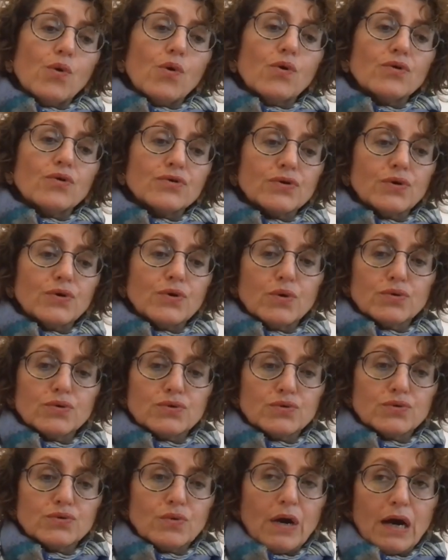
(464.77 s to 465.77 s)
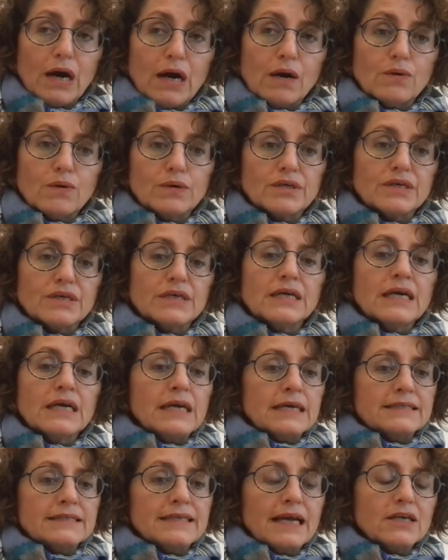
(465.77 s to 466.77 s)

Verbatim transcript: or go to our